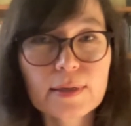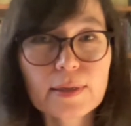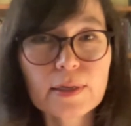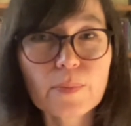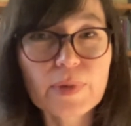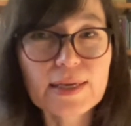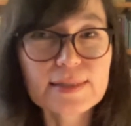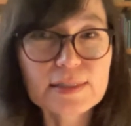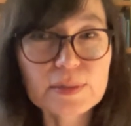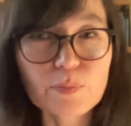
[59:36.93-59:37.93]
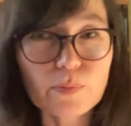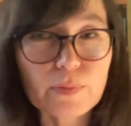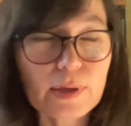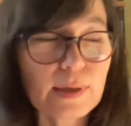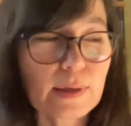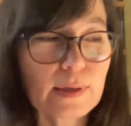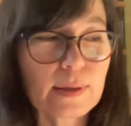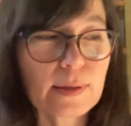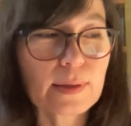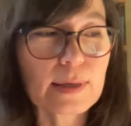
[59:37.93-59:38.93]
because I
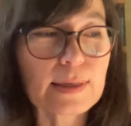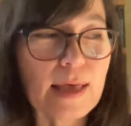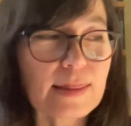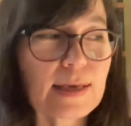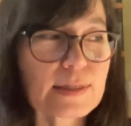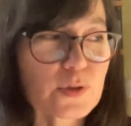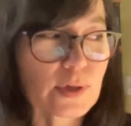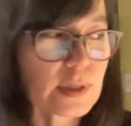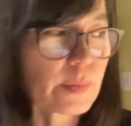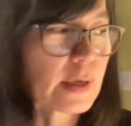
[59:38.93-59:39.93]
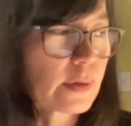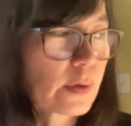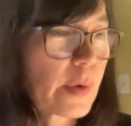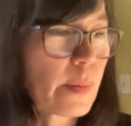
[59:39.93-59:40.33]
think it's going to be a little bit